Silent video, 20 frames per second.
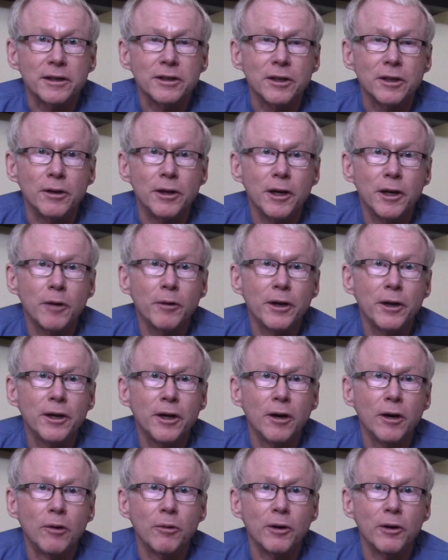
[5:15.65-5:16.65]
So here we
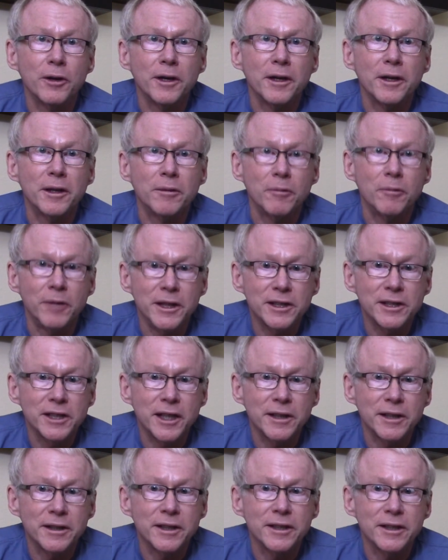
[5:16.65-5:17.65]
go, we're going to
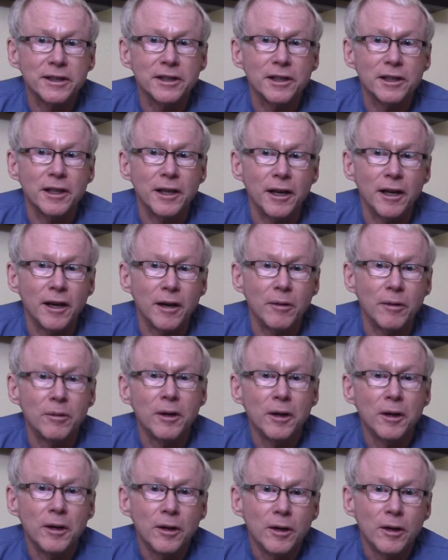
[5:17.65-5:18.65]
reset this and
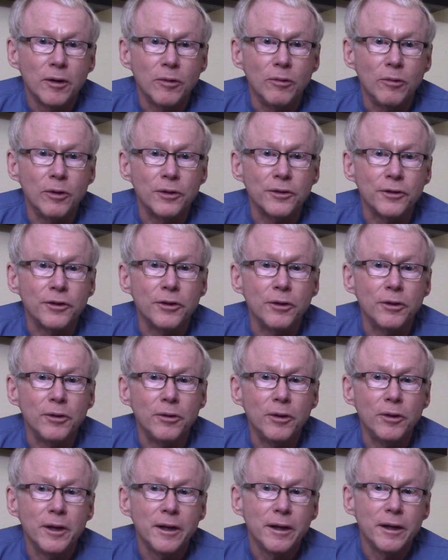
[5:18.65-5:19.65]
we'll
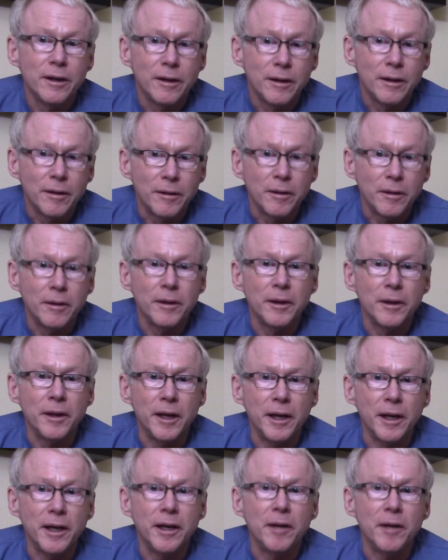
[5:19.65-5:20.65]
do
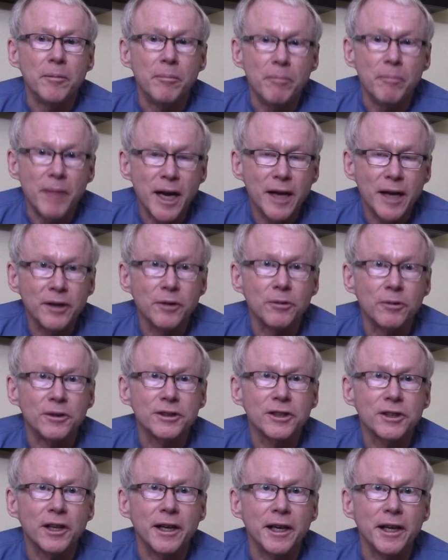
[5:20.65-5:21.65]
the manual
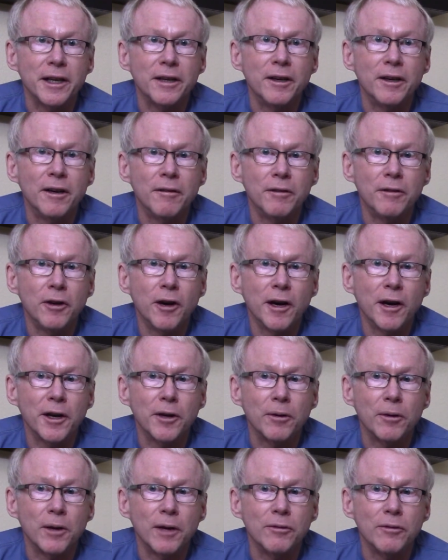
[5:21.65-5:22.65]
setting of the
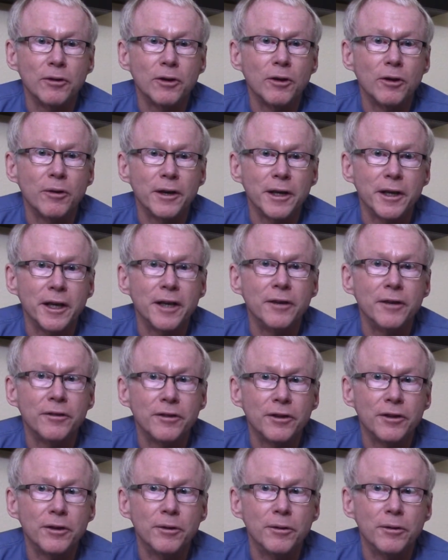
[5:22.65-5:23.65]
audio level going
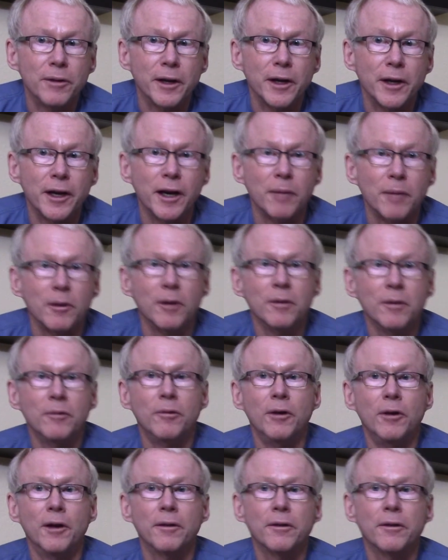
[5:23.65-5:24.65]
into the camera
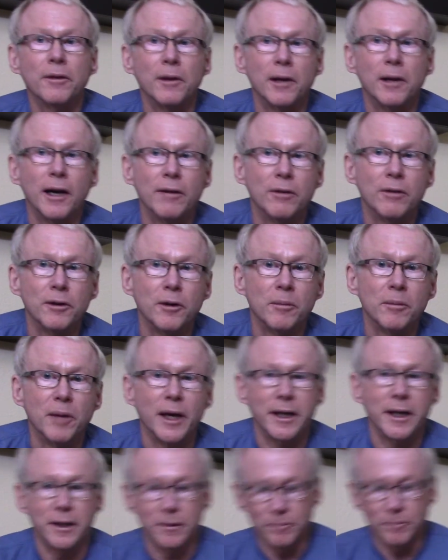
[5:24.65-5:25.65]
with the lavalier
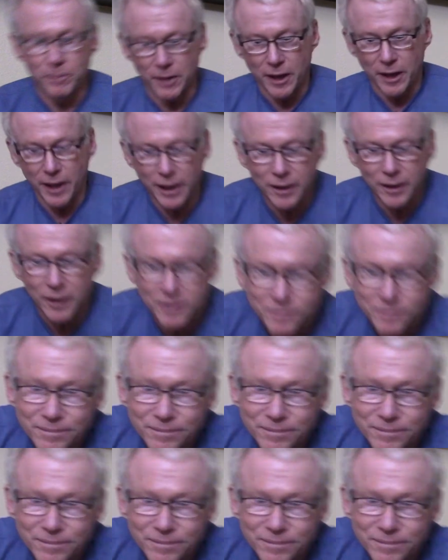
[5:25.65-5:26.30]
mic. Hang on.